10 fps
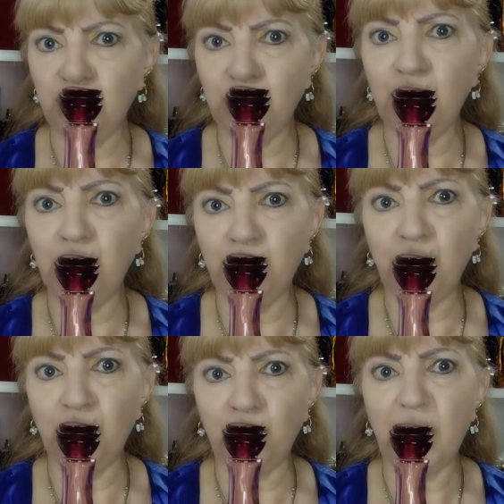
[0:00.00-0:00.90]

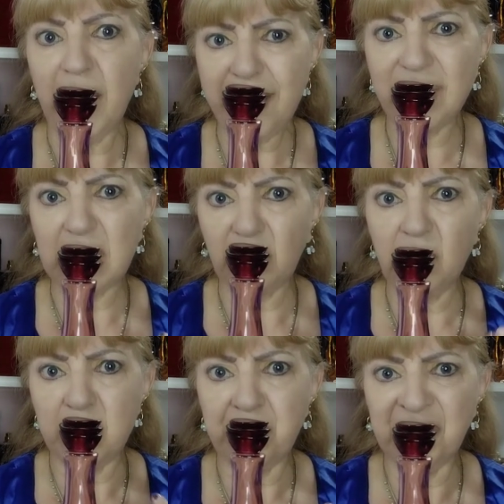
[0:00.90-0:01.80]
too heavy,
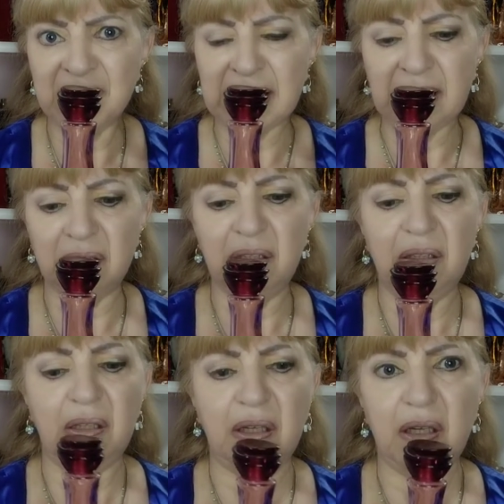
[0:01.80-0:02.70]
too important.
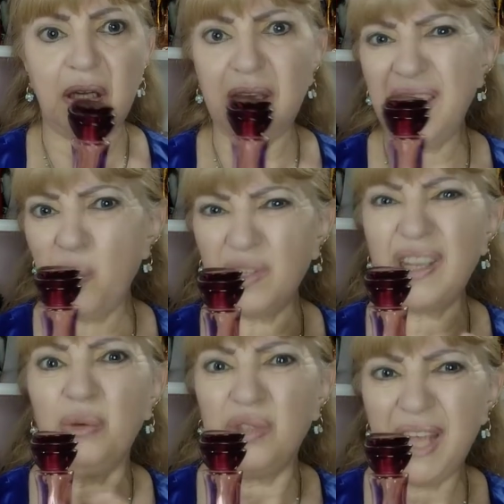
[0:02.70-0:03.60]
He
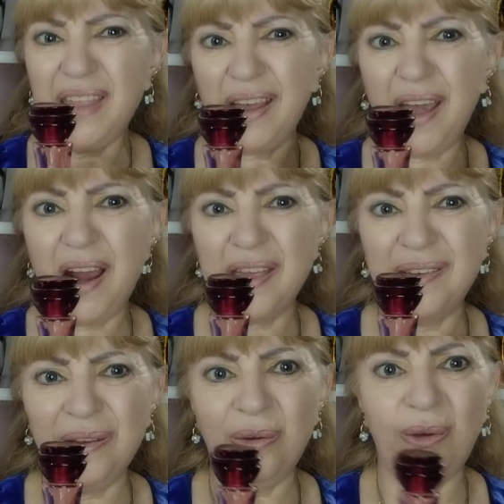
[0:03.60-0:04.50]
was outside the car,
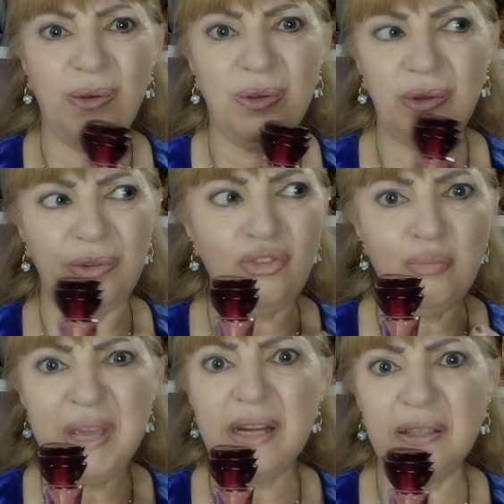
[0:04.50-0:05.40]
you know,
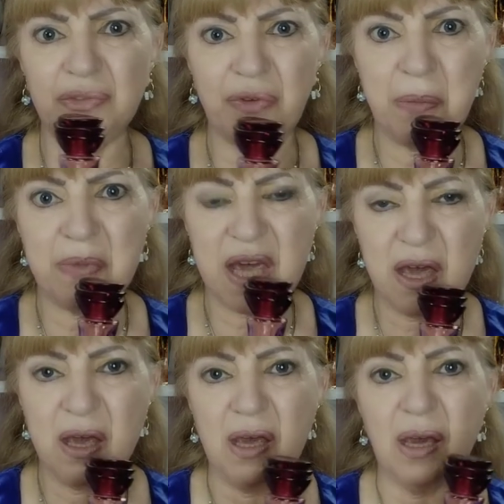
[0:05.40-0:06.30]
two meters from
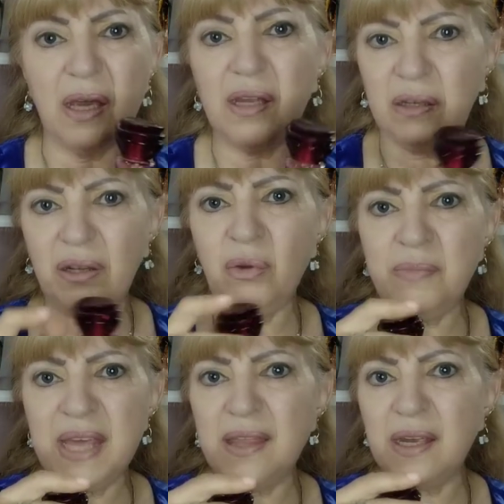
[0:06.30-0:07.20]
me, and he
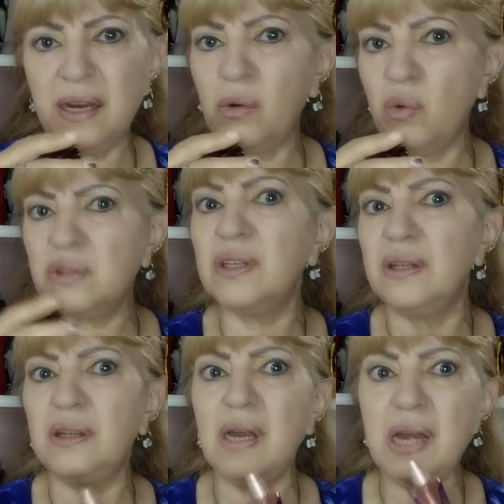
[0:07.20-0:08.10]
told me that it was
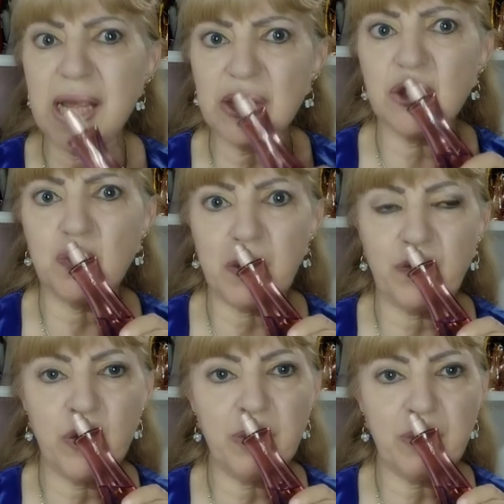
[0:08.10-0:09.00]
a delicious
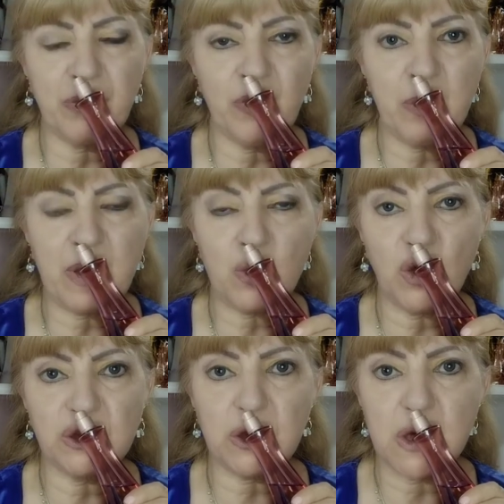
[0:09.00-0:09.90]
perfume, the perfume I
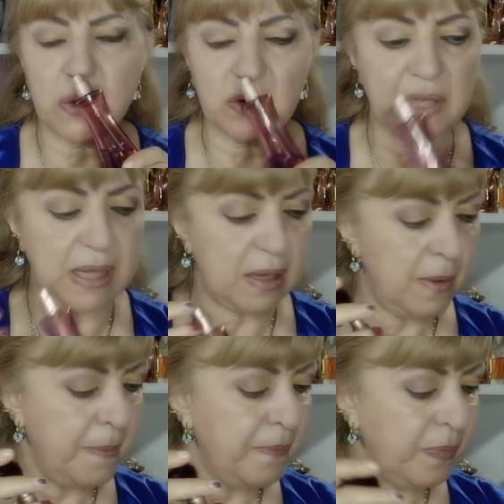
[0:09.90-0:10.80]
was using.
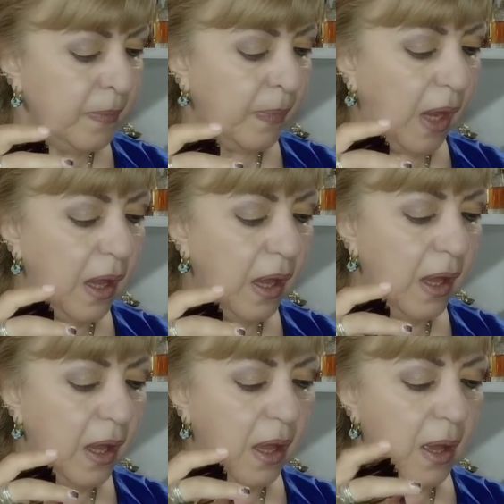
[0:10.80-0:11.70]

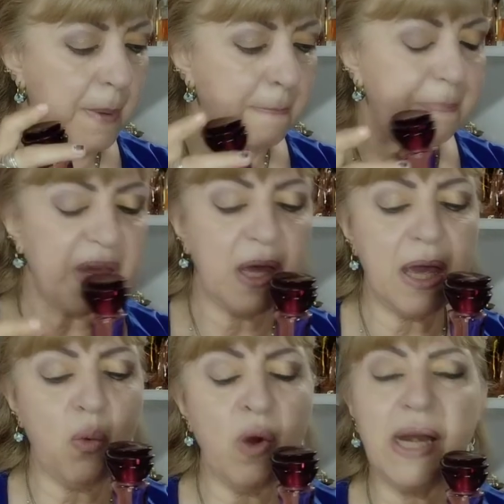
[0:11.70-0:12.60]
Uh,
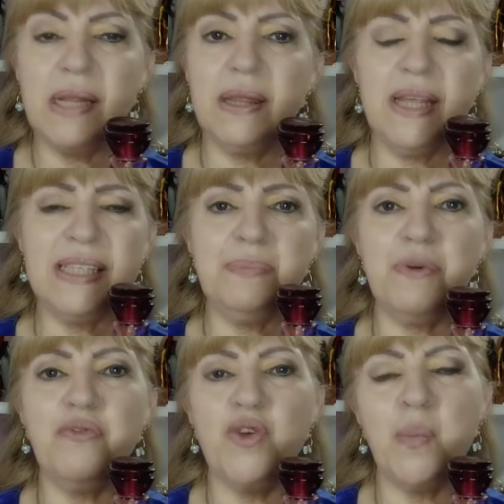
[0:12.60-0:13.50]
when this
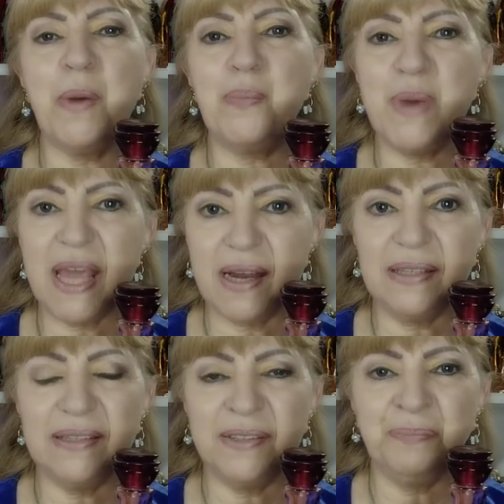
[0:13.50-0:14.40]
perfume
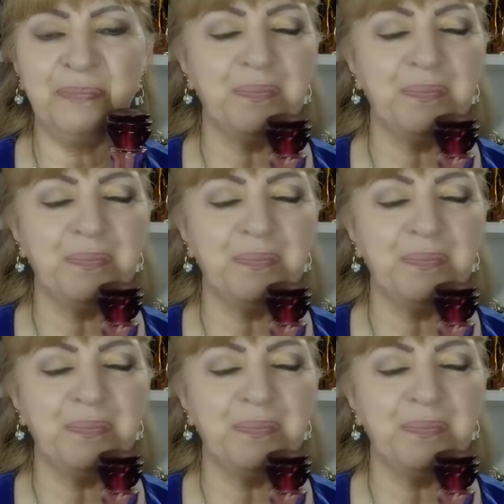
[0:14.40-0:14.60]
appears,